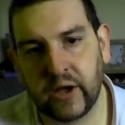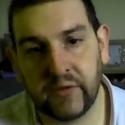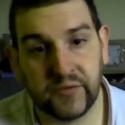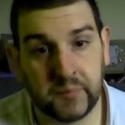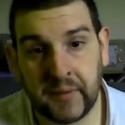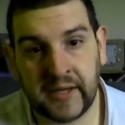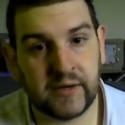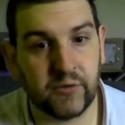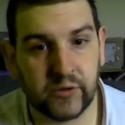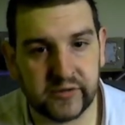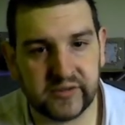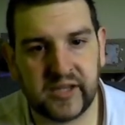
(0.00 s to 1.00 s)
of the mayor
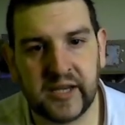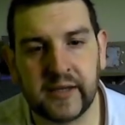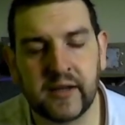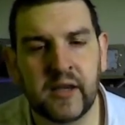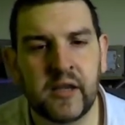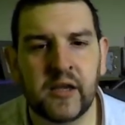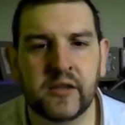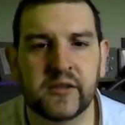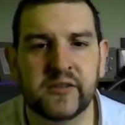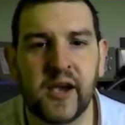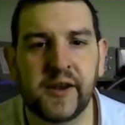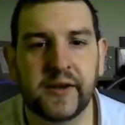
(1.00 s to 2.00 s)
or the state
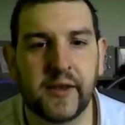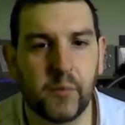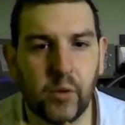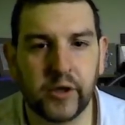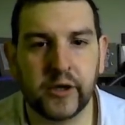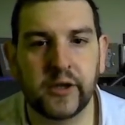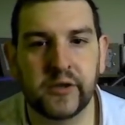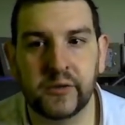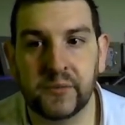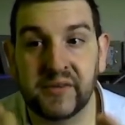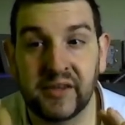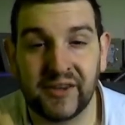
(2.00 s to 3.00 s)
deciding that what they're going to
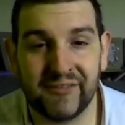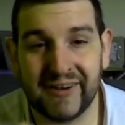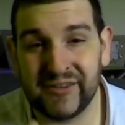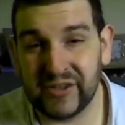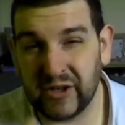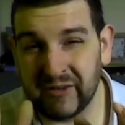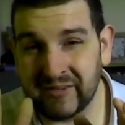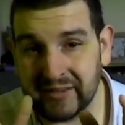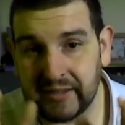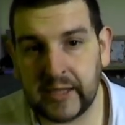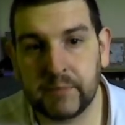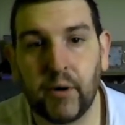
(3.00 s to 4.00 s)
do is that they're actually going to
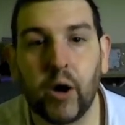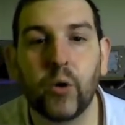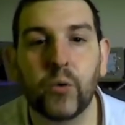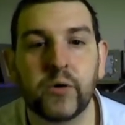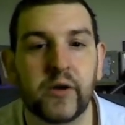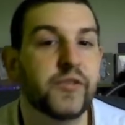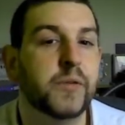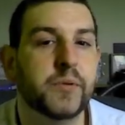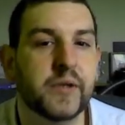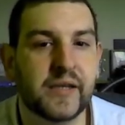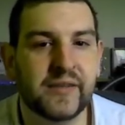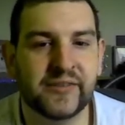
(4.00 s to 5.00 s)
keep hold of the
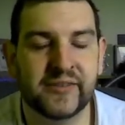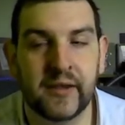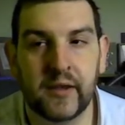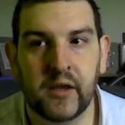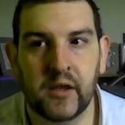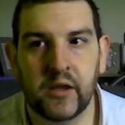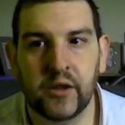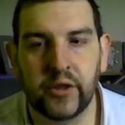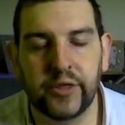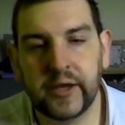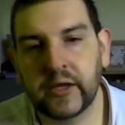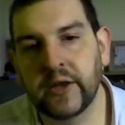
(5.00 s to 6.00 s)
police,
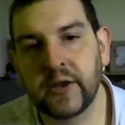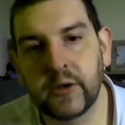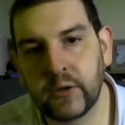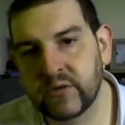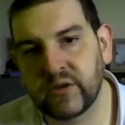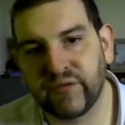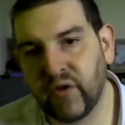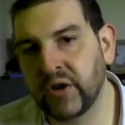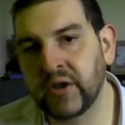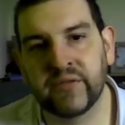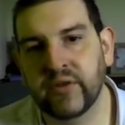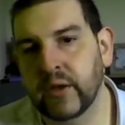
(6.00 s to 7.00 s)
they're going to lose the
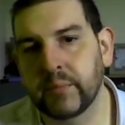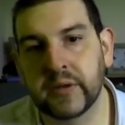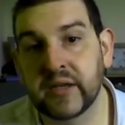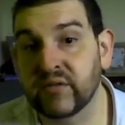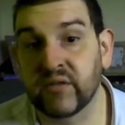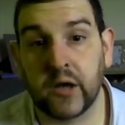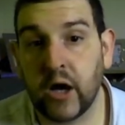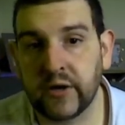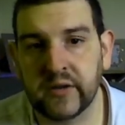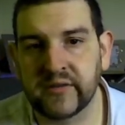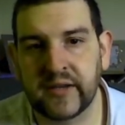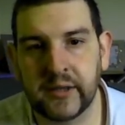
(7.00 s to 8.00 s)
funding for the police
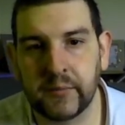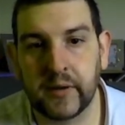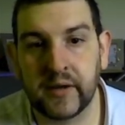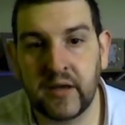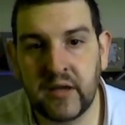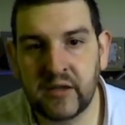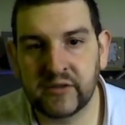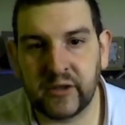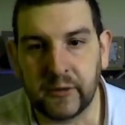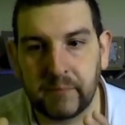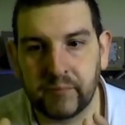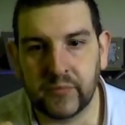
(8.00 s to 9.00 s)
regardless anyway.
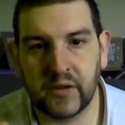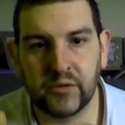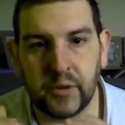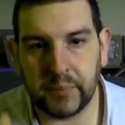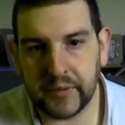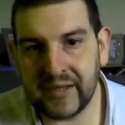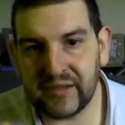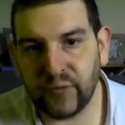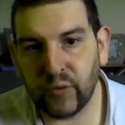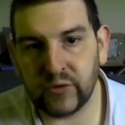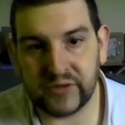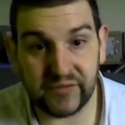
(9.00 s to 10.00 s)
So the police
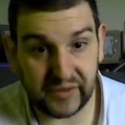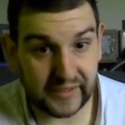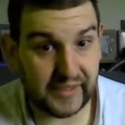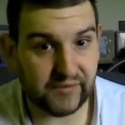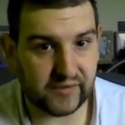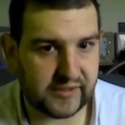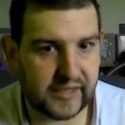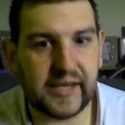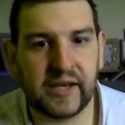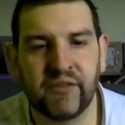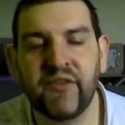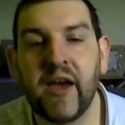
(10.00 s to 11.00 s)
force, if they even stay
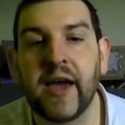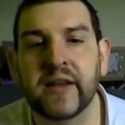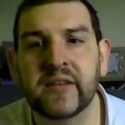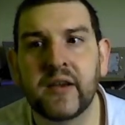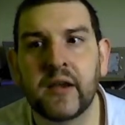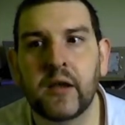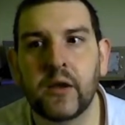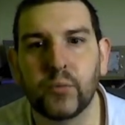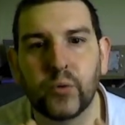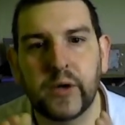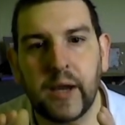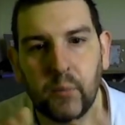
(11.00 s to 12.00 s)
in effect,
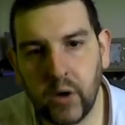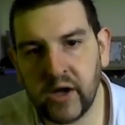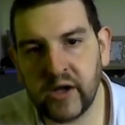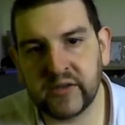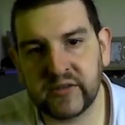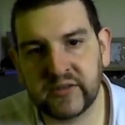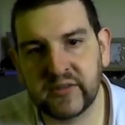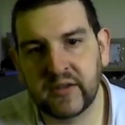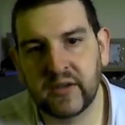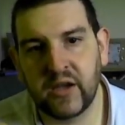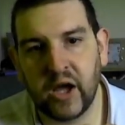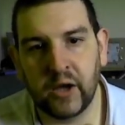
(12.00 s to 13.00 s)
will get worse
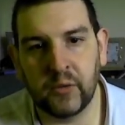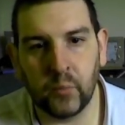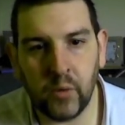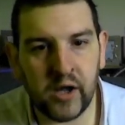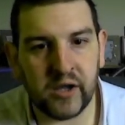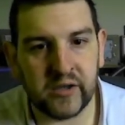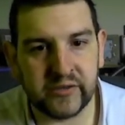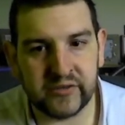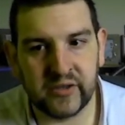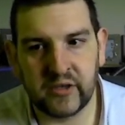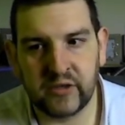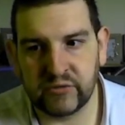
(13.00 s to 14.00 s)
and
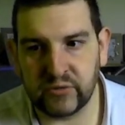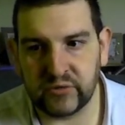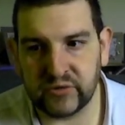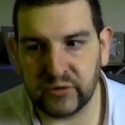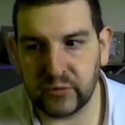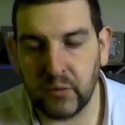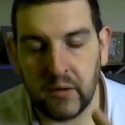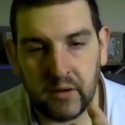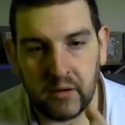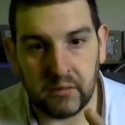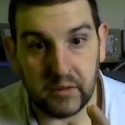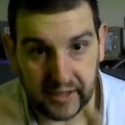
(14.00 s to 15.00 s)
worse due to
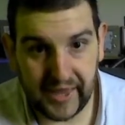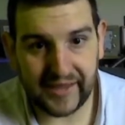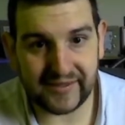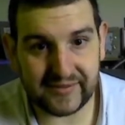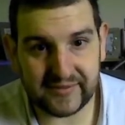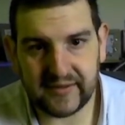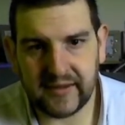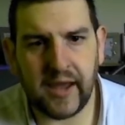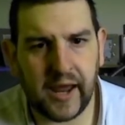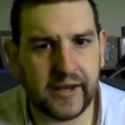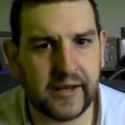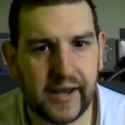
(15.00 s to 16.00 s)
less
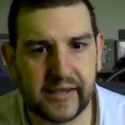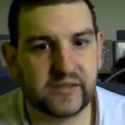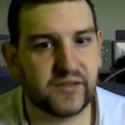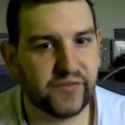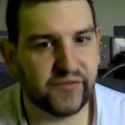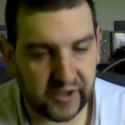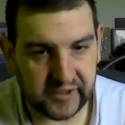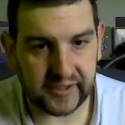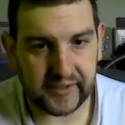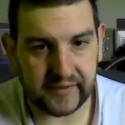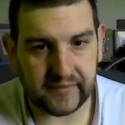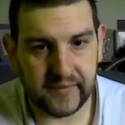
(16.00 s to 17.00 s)
and less
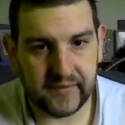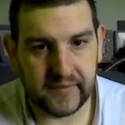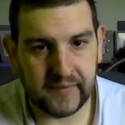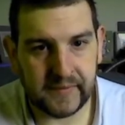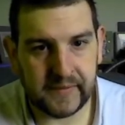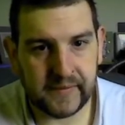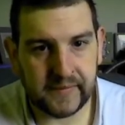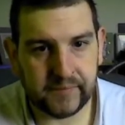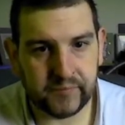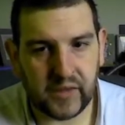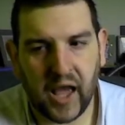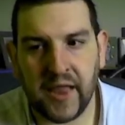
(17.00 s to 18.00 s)
funding.
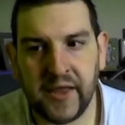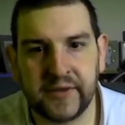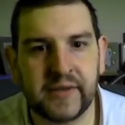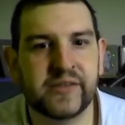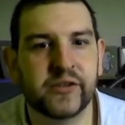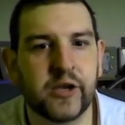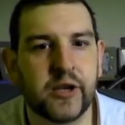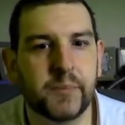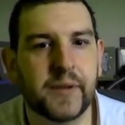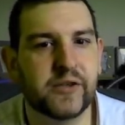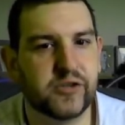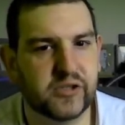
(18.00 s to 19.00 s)
And then this is going to
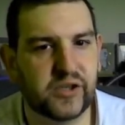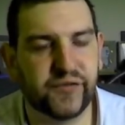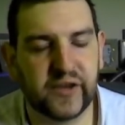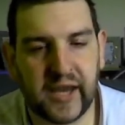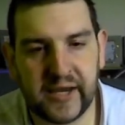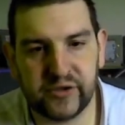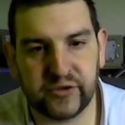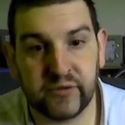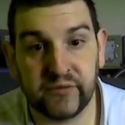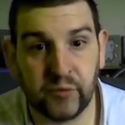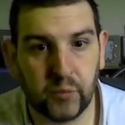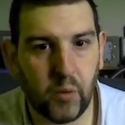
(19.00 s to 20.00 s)
be a
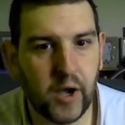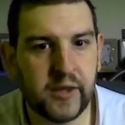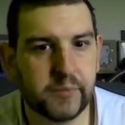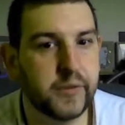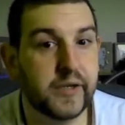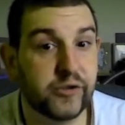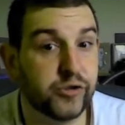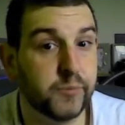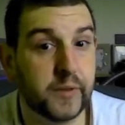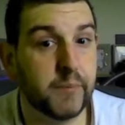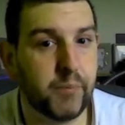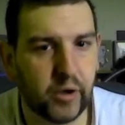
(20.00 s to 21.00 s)
justification for why the police should
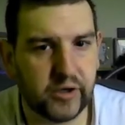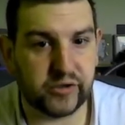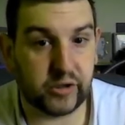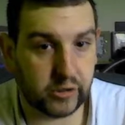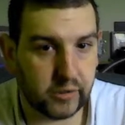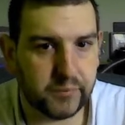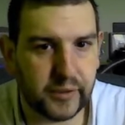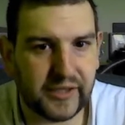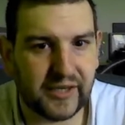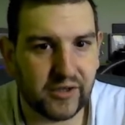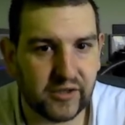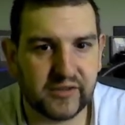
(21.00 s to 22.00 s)
be abolished
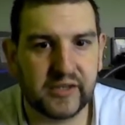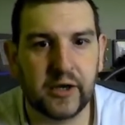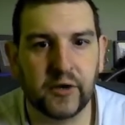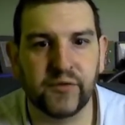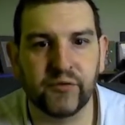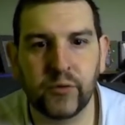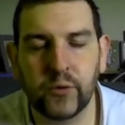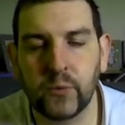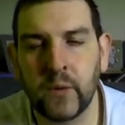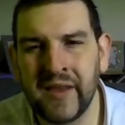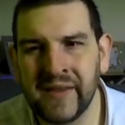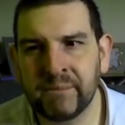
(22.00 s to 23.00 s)
completely and utterly
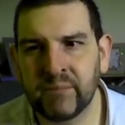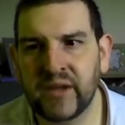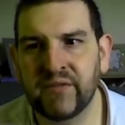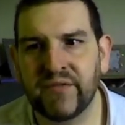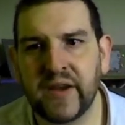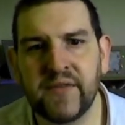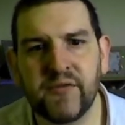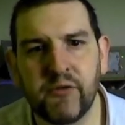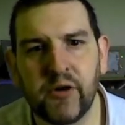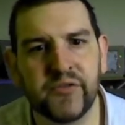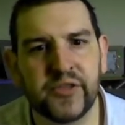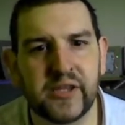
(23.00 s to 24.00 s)
overall in favour
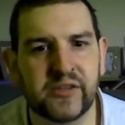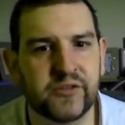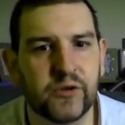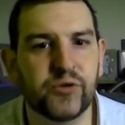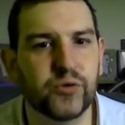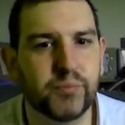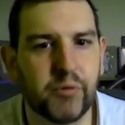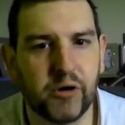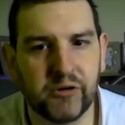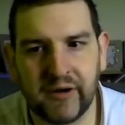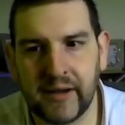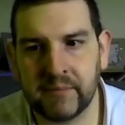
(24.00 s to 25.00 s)
of these social
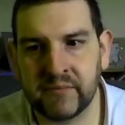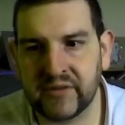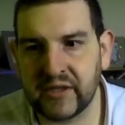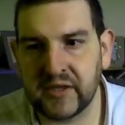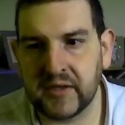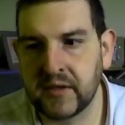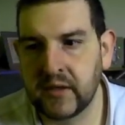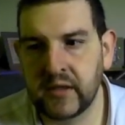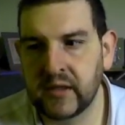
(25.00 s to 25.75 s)
programmes that